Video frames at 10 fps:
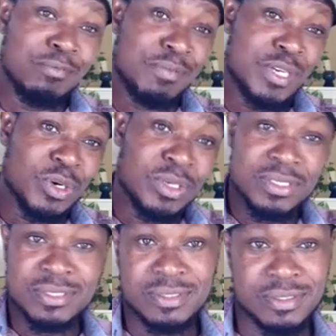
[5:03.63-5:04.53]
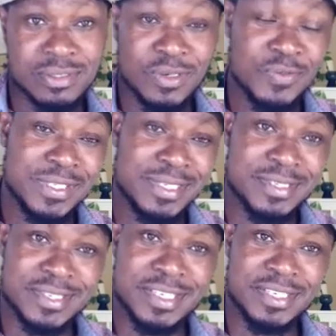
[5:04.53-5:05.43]
Because of
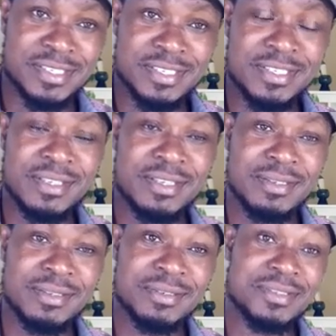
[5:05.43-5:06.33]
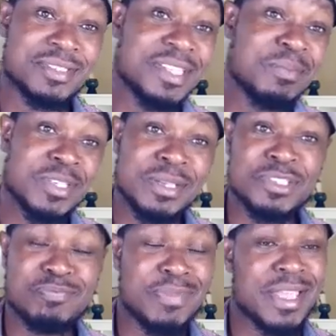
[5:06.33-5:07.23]
this scarcity,
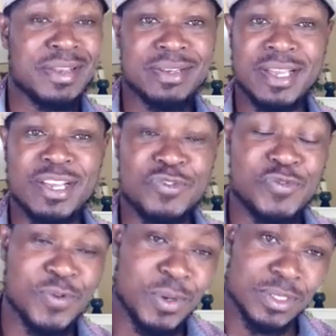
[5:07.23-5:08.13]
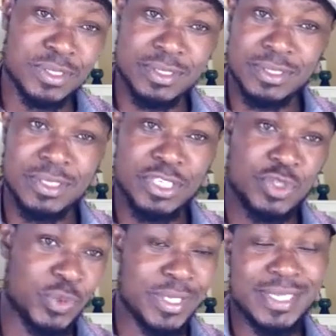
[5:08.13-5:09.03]
sometimes men are forced
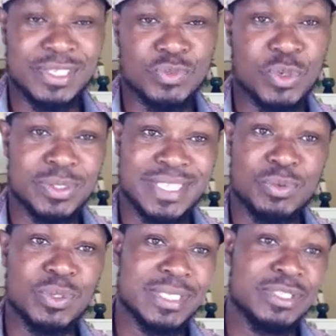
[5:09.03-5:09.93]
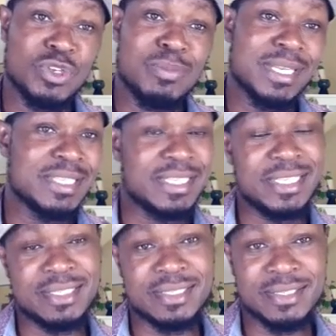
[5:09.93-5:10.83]
to eat what they wouldn't normally
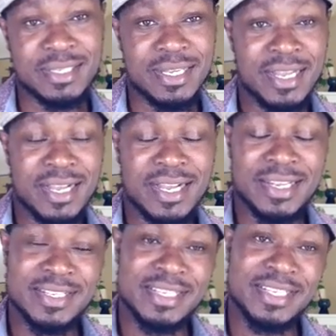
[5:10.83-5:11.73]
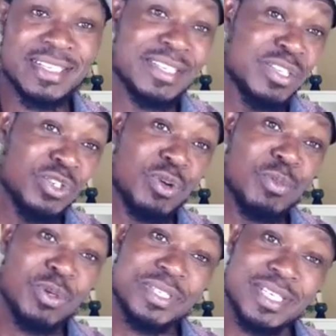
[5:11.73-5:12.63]
eat under
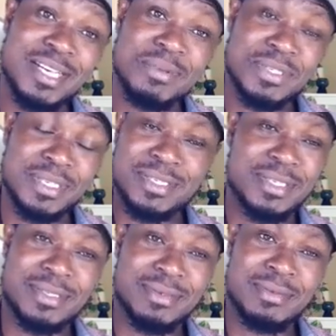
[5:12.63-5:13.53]
normal circumstances.